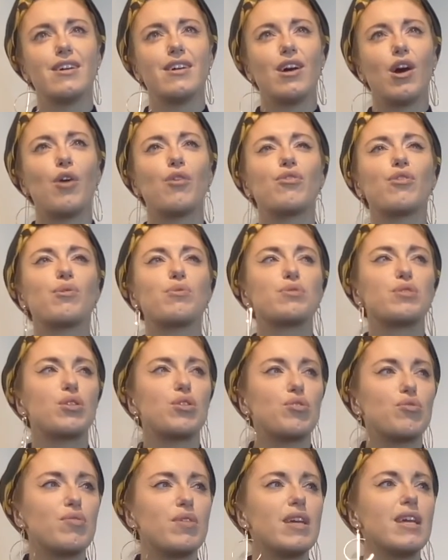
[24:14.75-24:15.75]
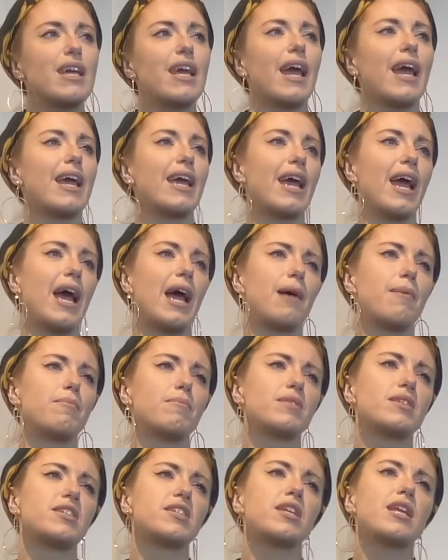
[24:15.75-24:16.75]
on those 3
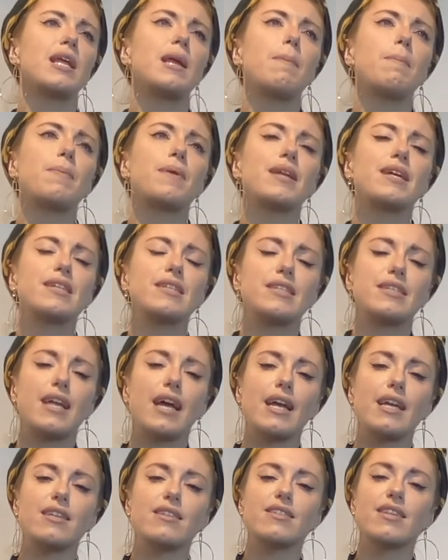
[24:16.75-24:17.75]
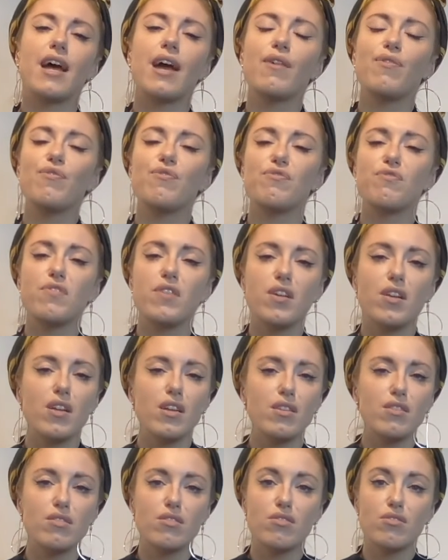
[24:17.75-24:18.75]
a.m. sleepless nights, I feel
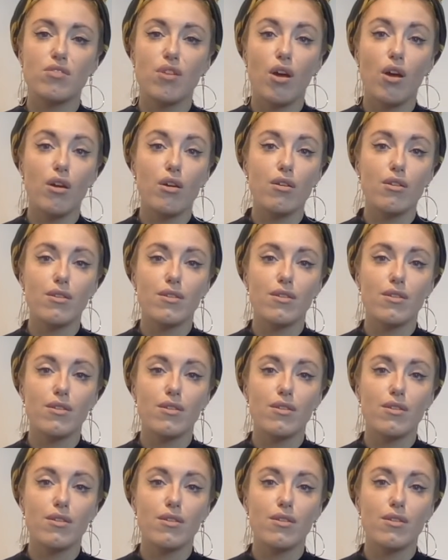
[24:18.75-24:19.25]
it stir.